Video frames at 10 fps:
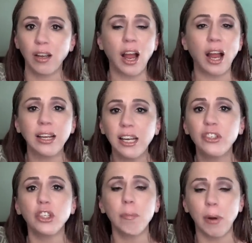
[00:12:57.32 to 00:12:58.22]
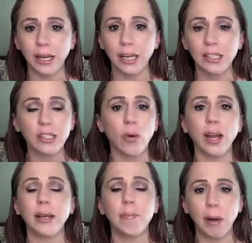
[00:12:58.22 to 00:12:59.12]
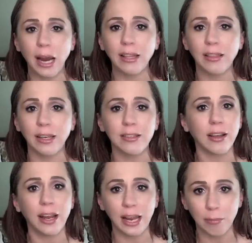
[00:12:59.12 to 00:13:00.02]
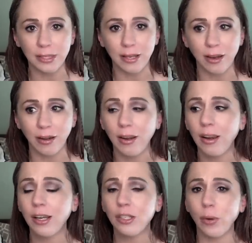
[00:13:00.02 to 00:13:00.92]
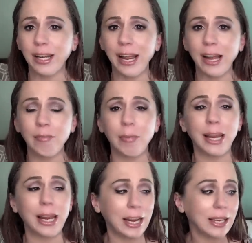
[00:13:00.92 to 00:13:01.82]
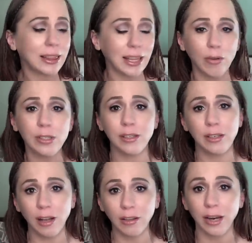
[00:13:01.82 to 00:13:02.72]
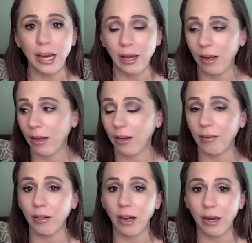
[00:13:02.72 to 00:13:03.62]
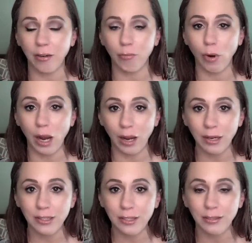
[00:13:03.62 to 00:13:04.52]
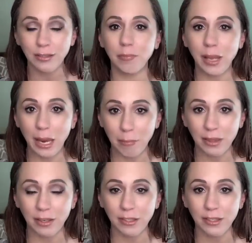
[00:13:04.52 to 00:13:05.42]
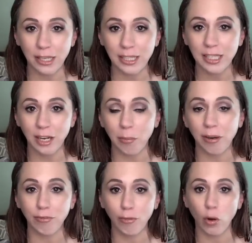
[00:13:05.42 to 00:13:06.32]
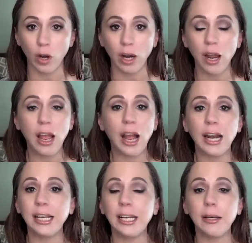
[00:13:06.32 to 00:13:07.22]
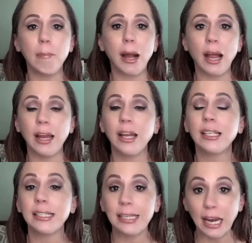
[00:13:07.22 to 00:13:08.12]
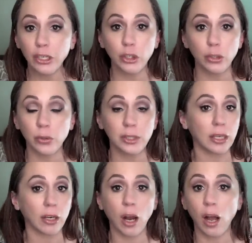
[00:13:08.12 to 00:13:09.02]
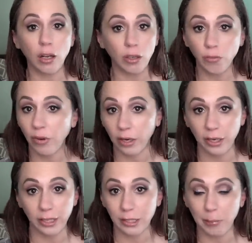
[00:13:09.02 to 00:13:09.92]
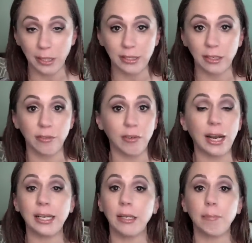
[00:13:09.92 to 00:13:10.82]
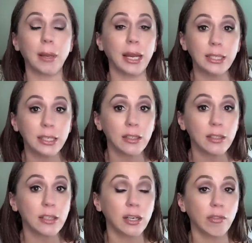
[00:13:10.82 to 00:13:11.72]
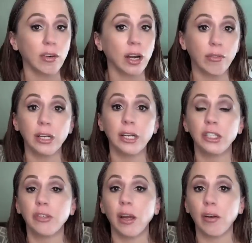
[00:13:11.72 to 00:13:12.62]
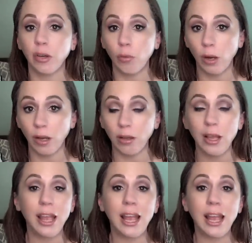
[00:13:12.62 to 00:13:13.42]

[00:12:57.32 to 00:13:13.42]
I need your money so I can buy things on Amazon, so I can have my $8,000 rocks, amethyst, that sit on my floor. I need my statues that are all very expensive. I need paintings to cover every inch of every wall.